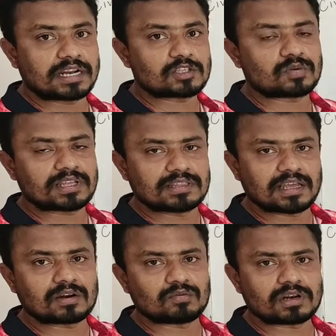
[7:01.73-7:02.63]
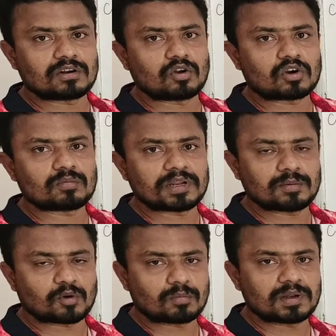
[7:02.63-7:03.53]
That's why there were
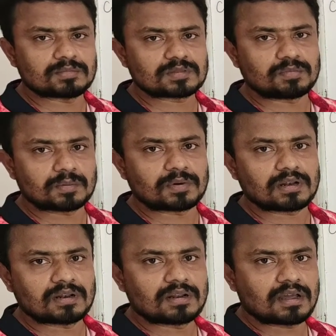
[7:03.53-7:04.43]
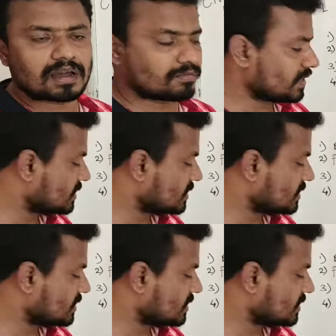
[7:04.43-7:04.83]
many problems people are